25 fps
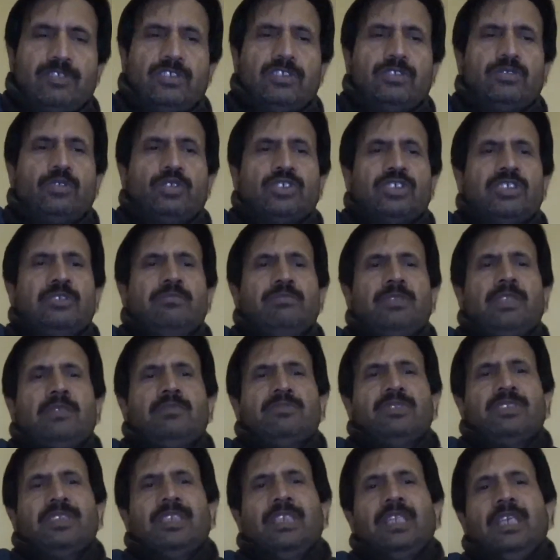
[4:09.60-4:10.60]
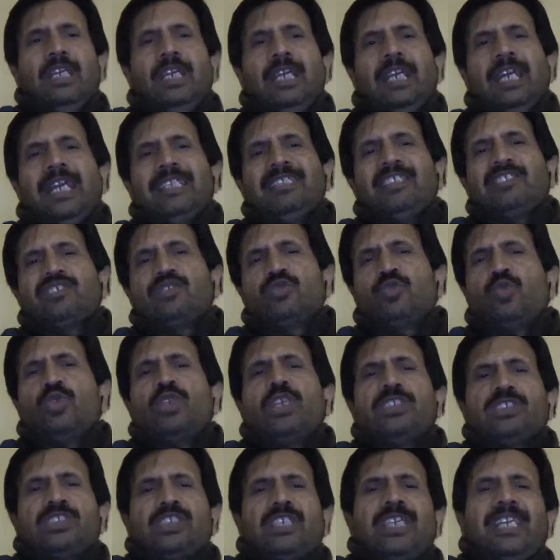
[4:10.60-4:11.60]
those symptoms, and the stool
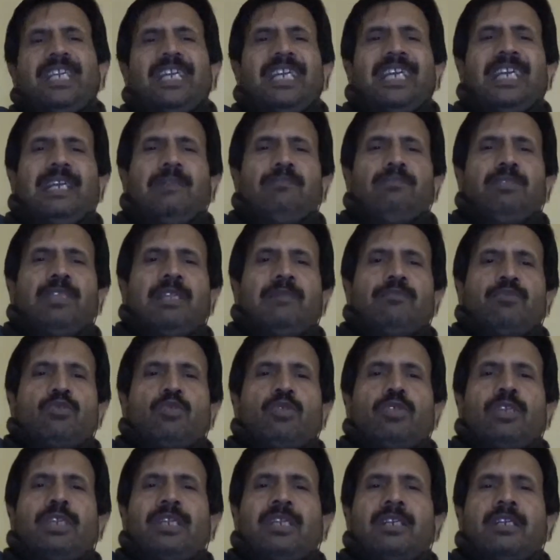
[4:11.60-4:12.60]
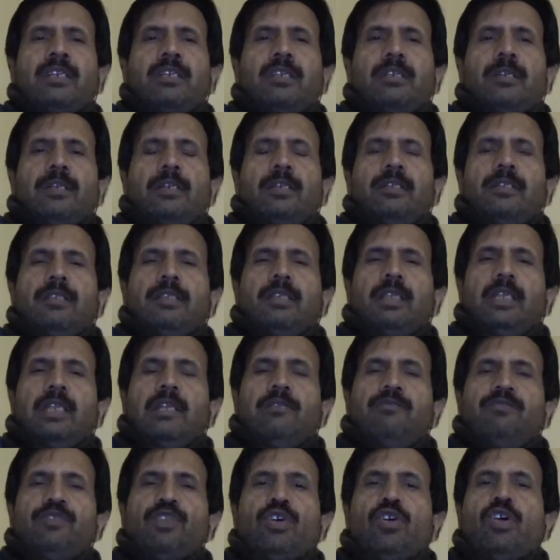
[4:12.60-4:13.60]
culture can help them to learn
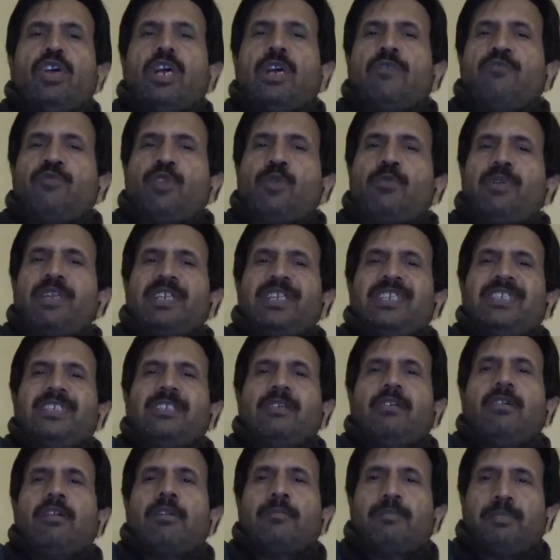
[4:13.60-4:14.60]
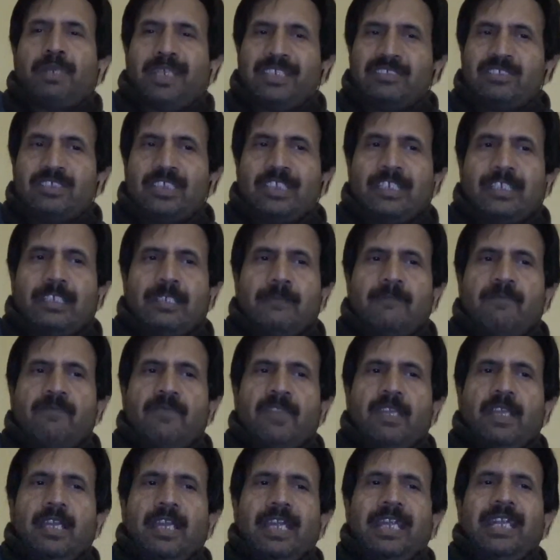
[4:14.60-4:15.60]
if the harmful bacteria are present,
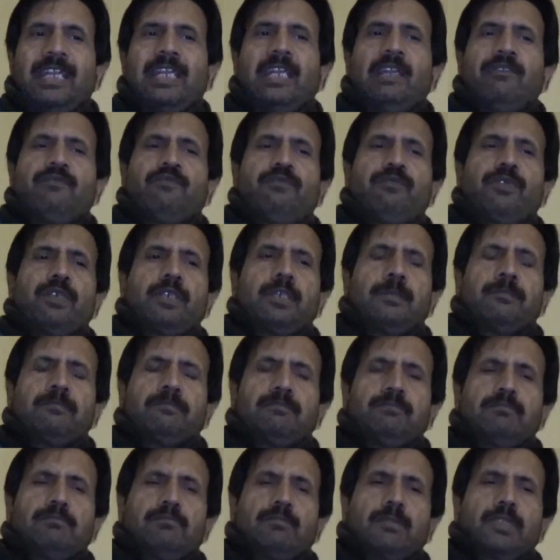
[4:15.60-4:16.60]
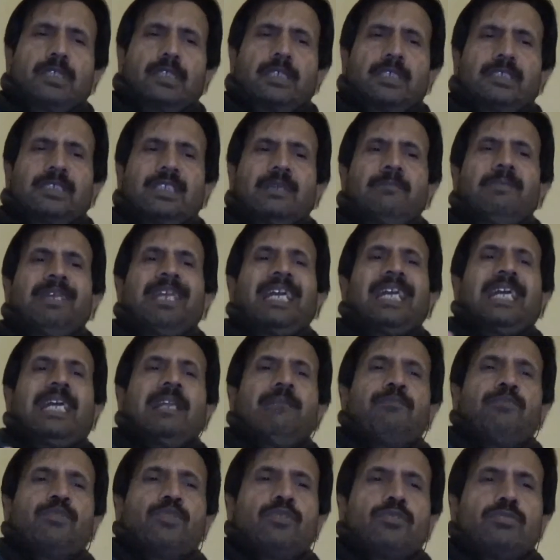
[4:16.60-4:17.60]
and if they may help
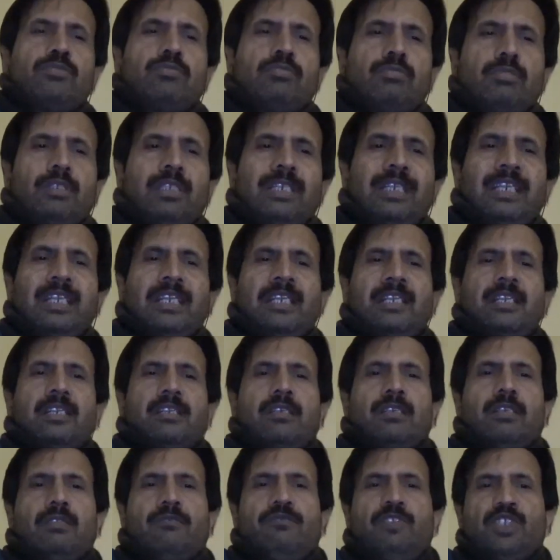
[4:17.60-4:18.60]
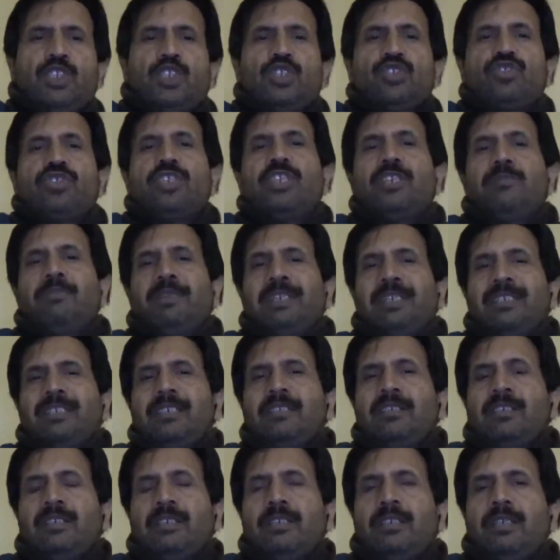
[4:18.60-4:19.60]
to learn which treatment
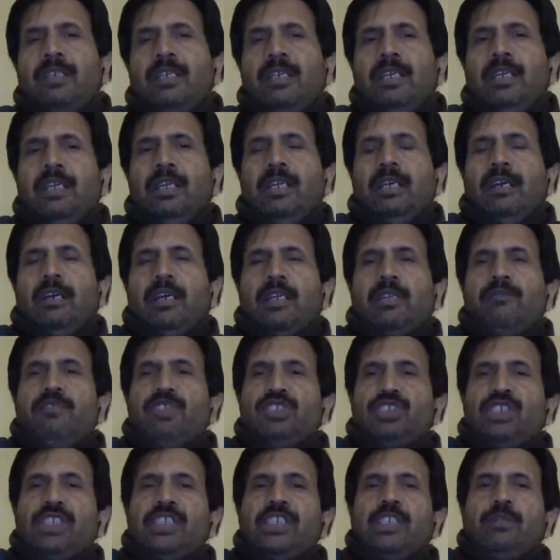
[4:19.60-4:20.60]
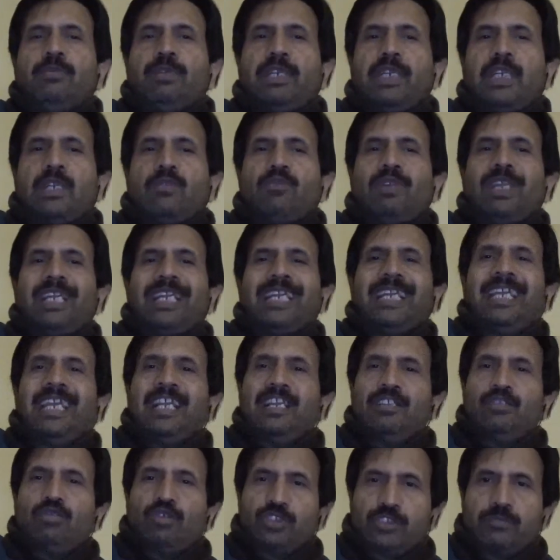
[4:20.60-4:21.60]
or which antibiotic will kill
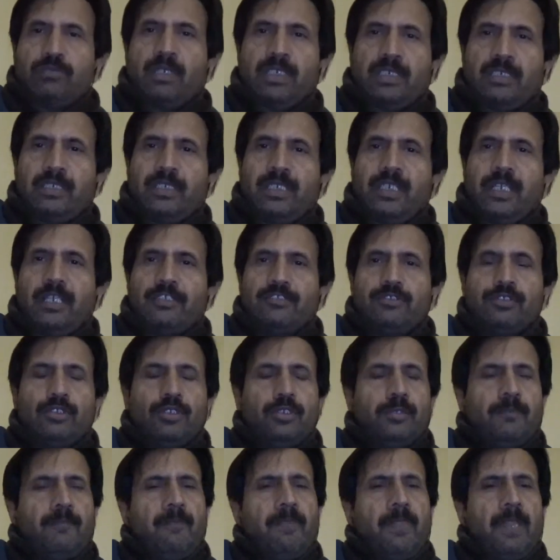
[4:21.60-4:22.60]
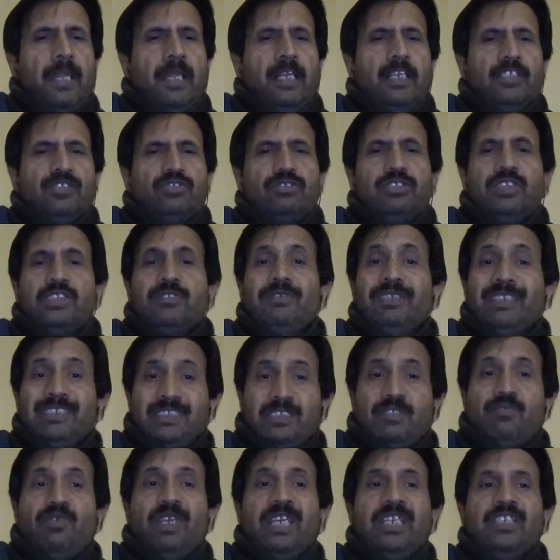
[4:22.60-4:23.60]
those bacteria, So this way it's
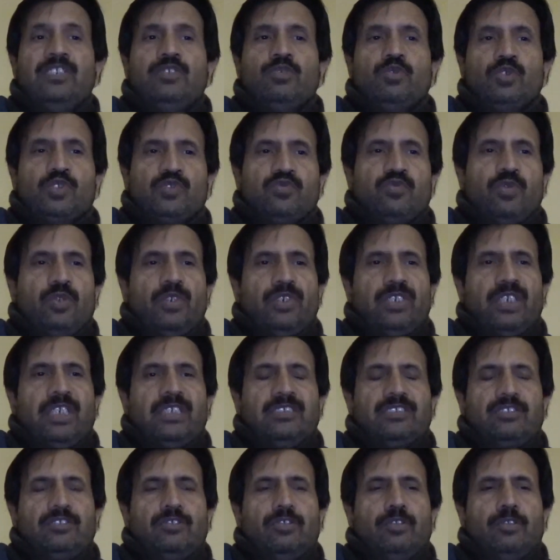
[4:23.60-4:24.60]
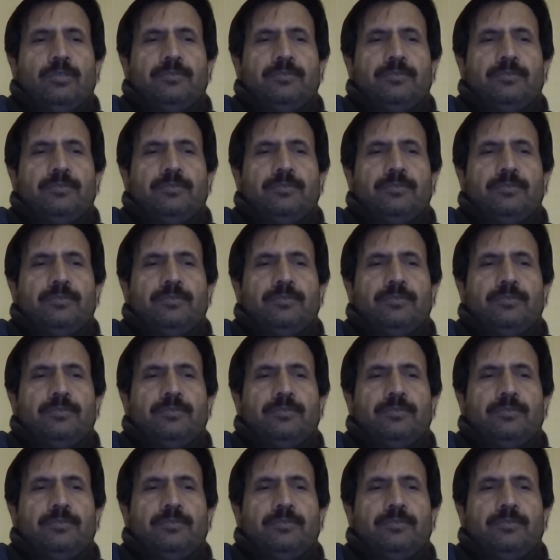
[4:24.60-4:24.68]
a very useful test,